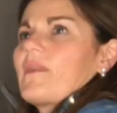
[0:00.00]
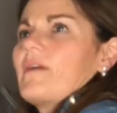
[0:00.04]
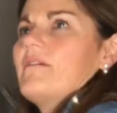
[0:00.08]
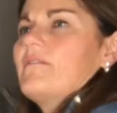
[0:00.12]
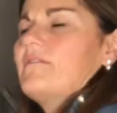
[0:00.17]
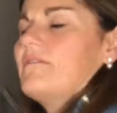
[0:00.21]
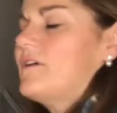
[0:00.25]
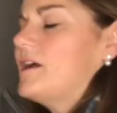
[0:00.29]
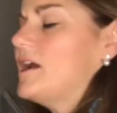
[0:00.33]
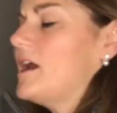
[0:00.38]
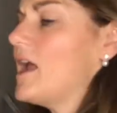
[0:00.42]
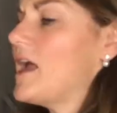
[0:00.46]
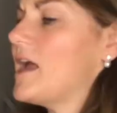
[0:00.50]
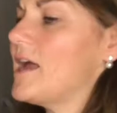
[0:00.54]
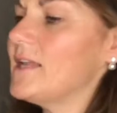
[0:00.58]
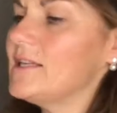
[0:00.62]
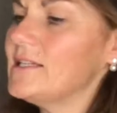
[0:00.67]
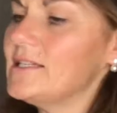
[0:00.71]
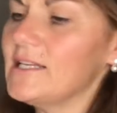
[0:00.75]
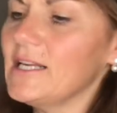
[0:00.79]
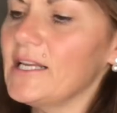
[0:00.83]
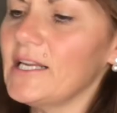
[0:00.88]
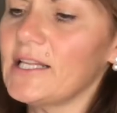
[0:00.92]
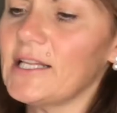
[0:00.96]
very
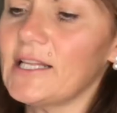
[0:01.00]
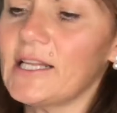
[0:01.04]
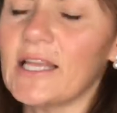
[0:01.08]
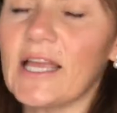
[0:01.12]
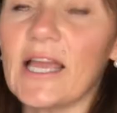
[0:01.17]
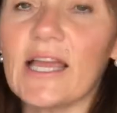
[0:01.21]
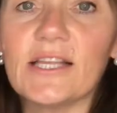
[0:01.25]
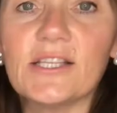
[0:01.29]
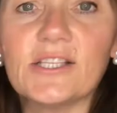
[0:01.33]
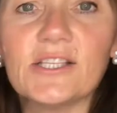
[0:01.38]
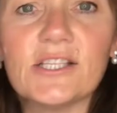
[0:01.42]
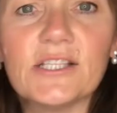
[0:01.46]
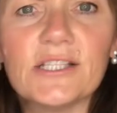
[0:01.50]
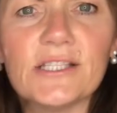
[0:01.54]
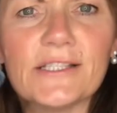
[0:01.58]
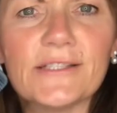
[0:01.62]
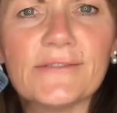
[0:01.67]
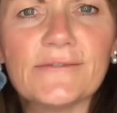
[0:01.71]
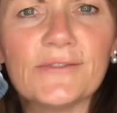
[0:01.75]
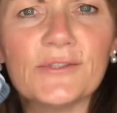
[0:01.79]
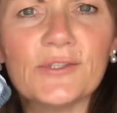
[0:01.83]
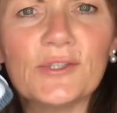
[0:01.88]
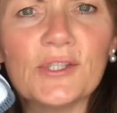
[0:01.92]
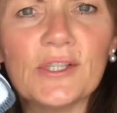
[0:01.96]
handy little gadgets
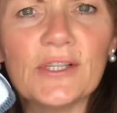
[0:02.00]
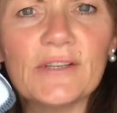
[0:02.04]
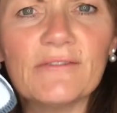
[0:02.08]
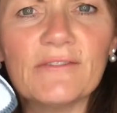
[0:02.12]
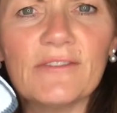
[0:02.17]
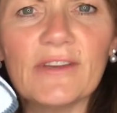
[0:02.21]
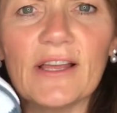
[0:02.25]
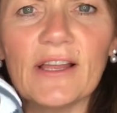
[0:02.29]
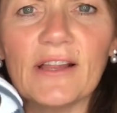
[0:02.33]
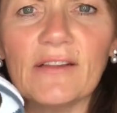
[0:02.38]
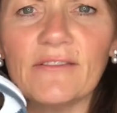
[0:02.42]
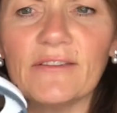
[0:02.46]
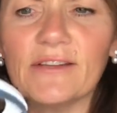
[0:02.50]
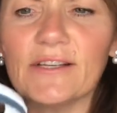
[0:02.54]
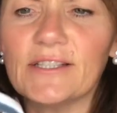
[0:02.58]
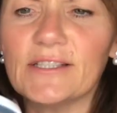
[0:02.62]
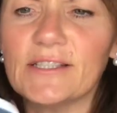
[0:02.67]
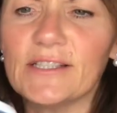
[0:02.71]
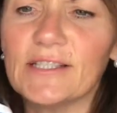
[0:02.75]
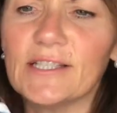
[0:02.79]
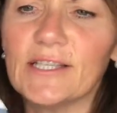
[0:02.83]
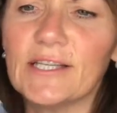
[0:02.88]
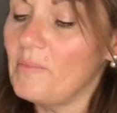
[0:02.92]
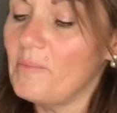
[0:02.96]
for doing
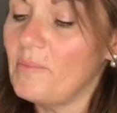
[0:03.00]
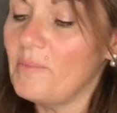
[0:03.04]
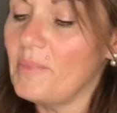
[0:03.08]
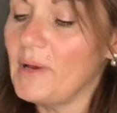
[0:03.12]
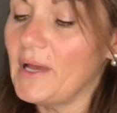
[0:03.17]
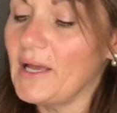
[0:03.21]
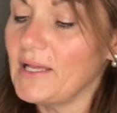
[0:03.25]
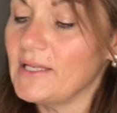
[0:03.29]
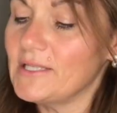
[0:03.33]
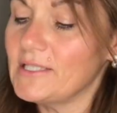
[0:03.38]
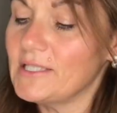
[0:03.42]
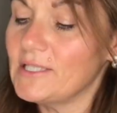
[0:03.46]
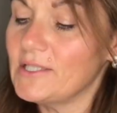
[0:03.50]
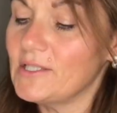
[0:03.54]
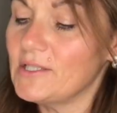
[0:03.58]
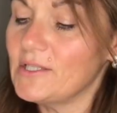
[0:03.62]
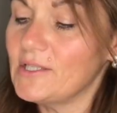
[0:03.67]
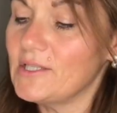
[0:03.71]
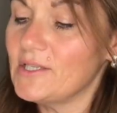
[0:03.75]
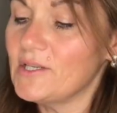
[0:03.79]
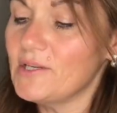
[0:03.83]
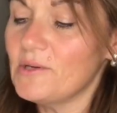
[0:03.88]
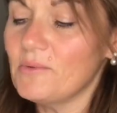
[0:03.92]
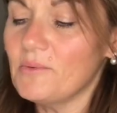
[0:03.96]
velvet. But
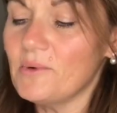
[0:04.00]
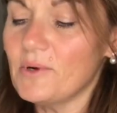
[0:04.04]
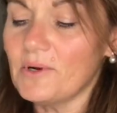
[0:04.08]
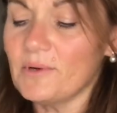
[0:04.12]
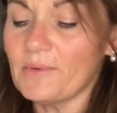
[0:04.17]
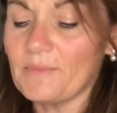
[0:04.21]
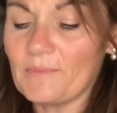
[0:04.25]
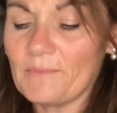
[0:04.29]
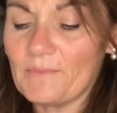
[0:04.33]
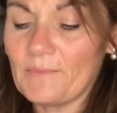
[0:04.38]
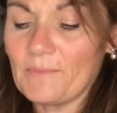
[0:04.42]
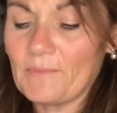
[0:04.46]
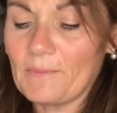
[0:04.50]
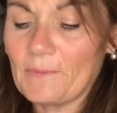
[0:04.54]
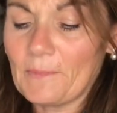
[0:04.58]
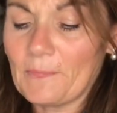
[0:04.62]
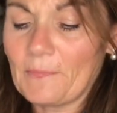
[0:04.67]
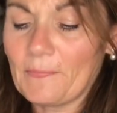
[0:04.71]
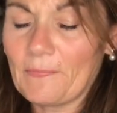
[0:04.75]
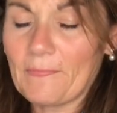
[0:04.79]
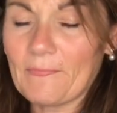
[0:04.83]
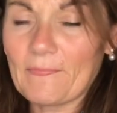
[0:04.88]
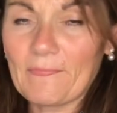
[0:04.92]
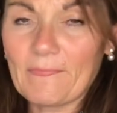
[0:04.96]
do you know what?
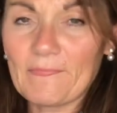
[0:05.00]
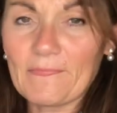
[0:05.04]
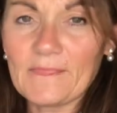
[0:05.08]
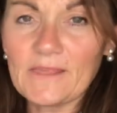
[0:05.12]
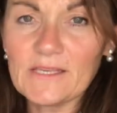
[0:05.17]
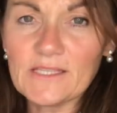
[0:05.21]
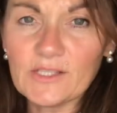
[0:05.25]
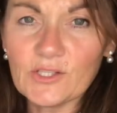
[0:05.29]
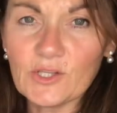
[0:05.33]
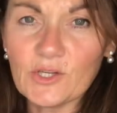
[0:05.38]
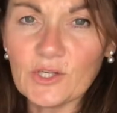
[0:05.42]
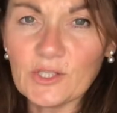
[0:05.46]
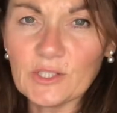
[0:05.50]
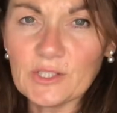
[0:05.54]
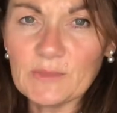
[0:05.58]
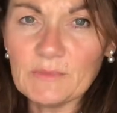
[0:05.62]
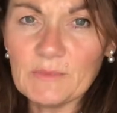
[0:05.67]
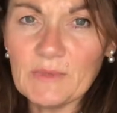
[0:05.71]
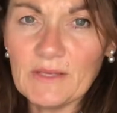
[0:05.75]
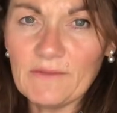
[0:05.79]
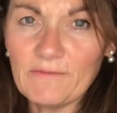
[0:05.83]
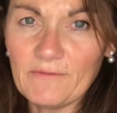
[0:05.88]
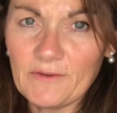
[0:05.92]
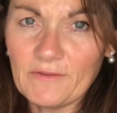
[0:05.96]
This cost
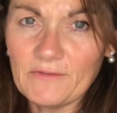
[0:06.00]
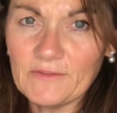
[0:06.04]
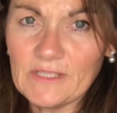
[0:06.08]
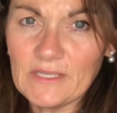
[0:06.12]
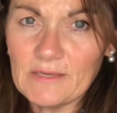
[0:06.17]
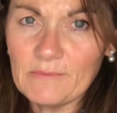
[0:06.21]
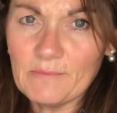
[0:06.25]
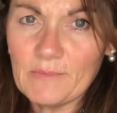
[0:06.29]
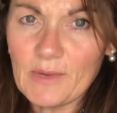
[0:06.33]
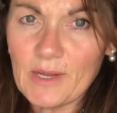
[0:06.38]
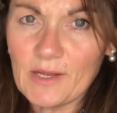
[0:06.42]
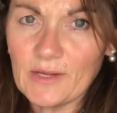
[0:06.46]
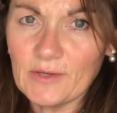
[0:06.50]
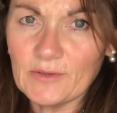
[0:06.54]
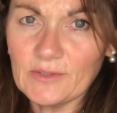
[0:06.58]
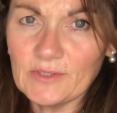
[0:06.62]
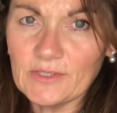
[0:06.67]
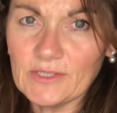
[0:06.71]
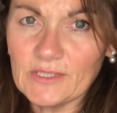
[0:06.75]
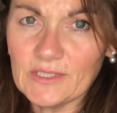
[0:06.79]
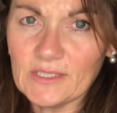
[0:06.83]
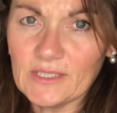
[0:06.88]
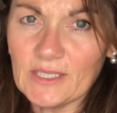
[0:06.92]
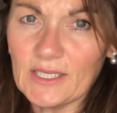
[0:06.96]
me £15.
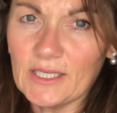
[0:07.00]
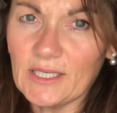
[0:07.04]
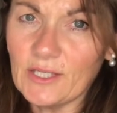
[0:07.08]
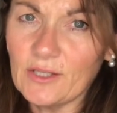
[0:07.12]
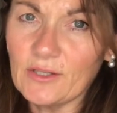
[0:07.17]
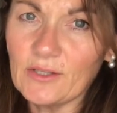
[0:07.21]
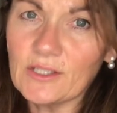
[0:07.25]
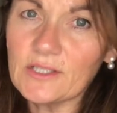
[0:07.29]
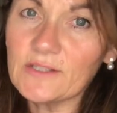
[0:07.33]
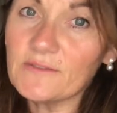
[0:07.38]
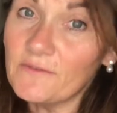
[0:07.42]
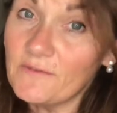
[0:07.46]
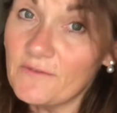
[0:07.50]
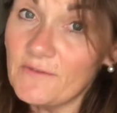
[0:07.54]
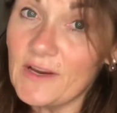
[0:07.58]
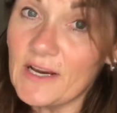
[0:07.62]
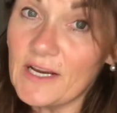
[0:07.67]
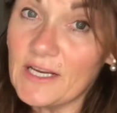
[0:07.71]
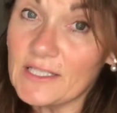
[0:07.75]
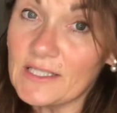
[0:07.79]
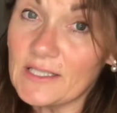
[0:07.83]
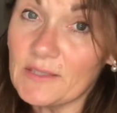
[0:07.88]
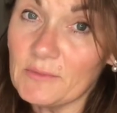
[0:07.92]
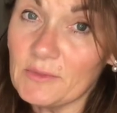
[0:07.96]
It looks very
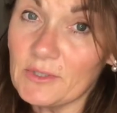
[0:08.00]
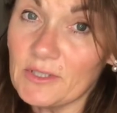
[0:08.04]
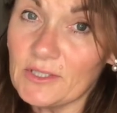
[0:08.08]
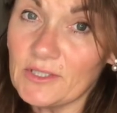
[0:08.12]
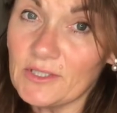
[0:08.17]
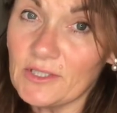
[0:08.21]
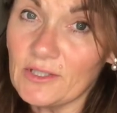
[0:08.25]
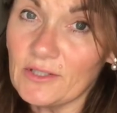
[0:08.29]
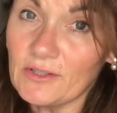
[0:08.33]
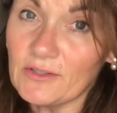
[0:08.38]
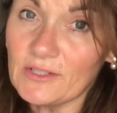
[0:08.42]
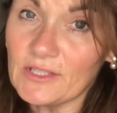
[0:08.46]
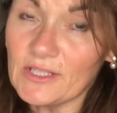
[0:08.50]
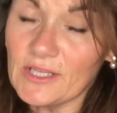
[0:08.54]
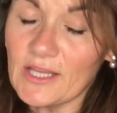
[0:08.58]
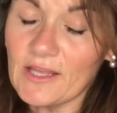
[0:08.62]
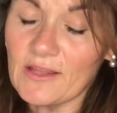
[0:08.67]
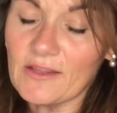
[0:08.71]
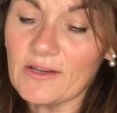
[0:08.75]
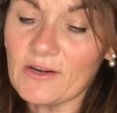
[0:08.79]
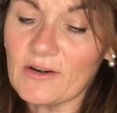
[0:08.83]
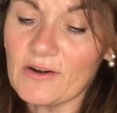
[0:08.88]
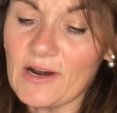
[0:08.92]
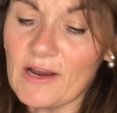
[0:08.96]
similar to a lot of the
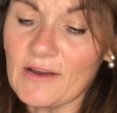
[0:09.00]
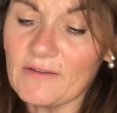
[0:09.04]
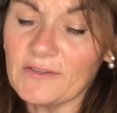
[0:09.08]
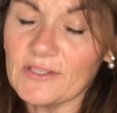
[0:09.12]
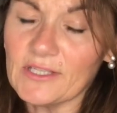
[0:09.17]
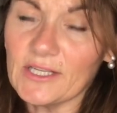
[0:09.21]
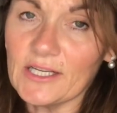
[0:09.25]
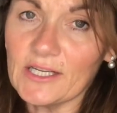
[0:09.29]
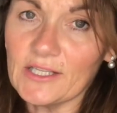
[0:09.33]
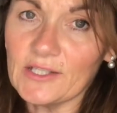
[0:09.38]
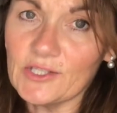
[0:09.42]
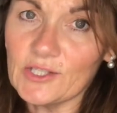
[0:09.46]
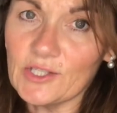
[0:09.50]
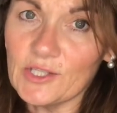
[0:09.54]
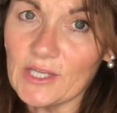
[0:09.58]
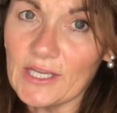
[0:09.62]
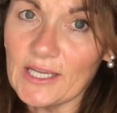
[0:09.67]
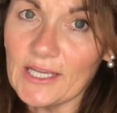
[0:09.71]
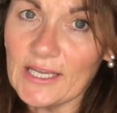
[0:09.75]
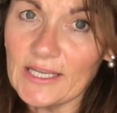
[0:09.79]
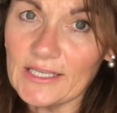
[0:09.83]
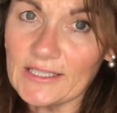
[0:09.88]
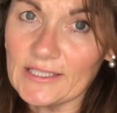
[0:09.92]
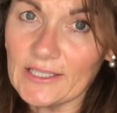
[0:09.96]
other craft irons you can
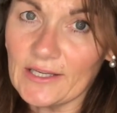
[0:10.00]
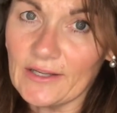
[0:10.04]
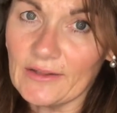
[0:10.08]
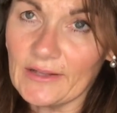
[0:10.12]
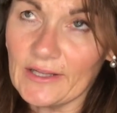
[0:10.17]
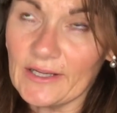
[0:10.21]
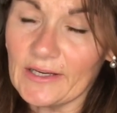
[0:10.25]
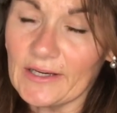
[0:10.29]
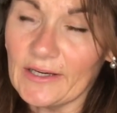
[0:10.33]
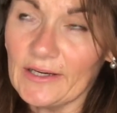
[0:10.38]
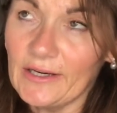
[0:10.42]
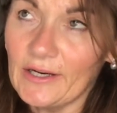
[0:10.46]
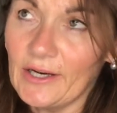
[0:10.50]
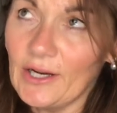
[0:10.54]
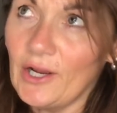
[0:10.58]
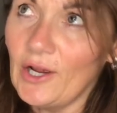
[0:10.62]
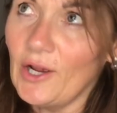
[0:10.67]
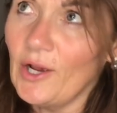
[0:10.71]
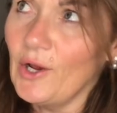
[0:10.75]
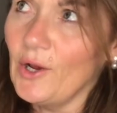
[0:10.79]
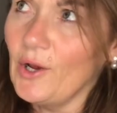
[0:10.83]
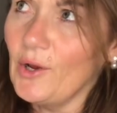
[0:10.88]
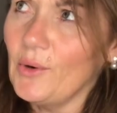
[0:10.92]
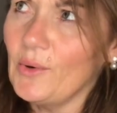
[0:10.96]
get out there,
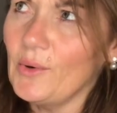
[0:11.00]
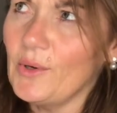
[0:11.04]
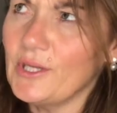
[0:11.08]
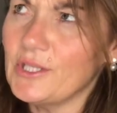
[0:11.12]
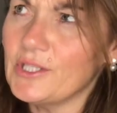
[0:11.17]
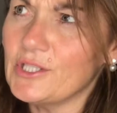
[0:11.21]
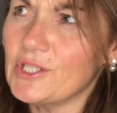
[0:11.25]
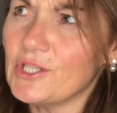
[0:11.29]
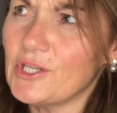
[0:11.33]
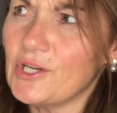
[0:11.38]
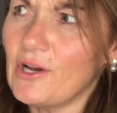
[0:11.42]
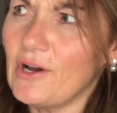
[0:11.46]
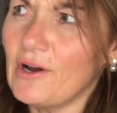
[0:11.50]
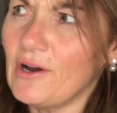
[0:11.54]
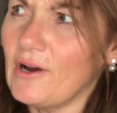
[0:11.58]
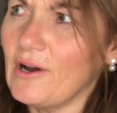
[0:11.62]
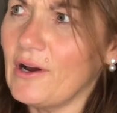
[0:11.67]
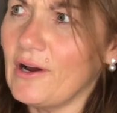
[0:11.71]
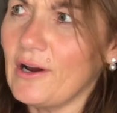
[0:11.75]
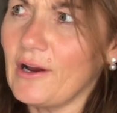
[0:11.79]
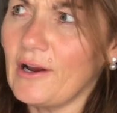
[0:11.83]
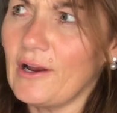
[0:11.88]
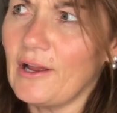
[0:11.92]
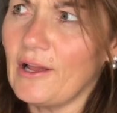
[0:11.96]
which
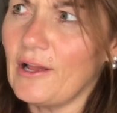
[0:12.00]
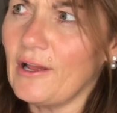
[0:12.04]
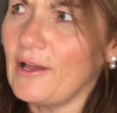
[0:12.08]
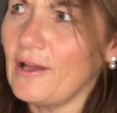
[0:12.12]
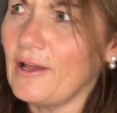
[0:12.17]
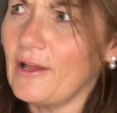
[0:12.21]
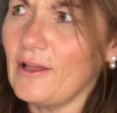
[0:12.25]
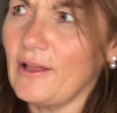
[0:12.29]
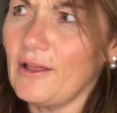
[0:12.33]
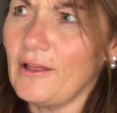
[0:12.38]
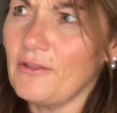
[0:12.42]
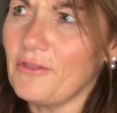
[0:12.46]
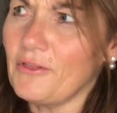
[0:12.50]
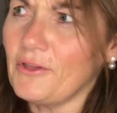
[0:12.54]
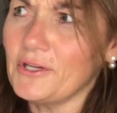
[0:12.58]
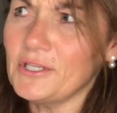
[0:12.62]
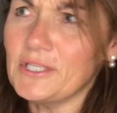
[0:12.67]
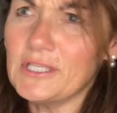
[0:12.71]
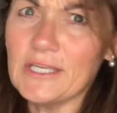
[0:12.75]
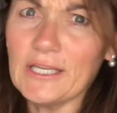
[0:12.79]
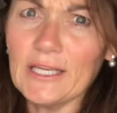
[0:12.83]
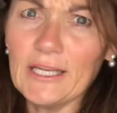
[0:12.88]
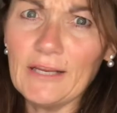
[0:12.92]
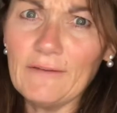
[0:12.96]
are
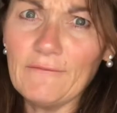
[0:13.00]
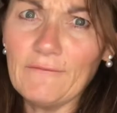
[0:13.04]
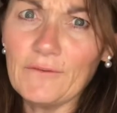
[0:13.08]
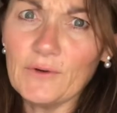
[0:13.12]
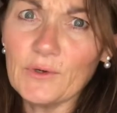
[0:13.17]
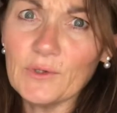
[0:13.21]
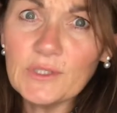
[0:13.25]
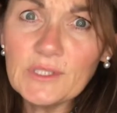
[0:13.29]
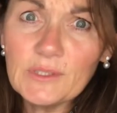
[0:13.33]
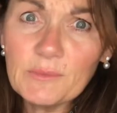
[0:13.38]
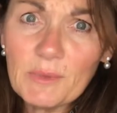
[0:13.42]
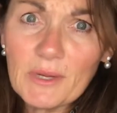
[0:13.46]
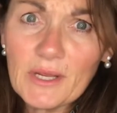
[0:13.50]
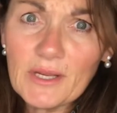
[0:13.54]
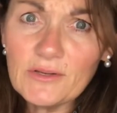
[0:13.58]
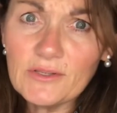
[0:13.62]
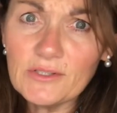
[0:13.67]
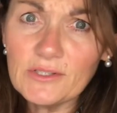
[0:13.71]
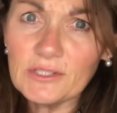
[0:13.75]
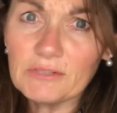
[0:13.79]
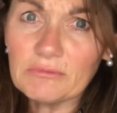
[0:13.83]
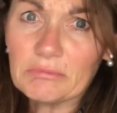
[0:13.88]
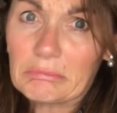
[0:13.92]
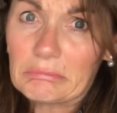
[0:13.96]
£39,
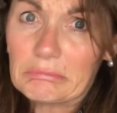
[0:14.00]
£40.